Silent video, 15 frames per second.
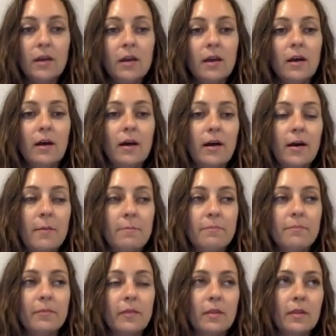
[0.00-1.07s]

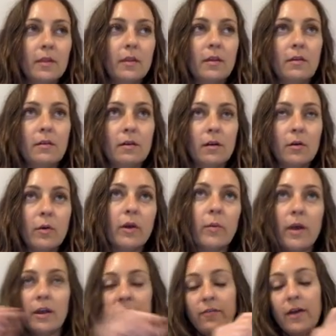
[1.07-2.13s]
A quick
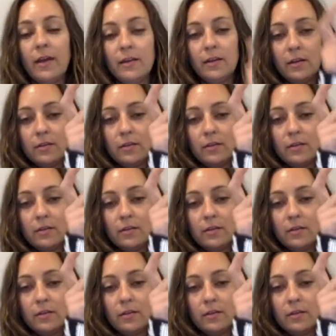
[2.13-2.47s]
way to find it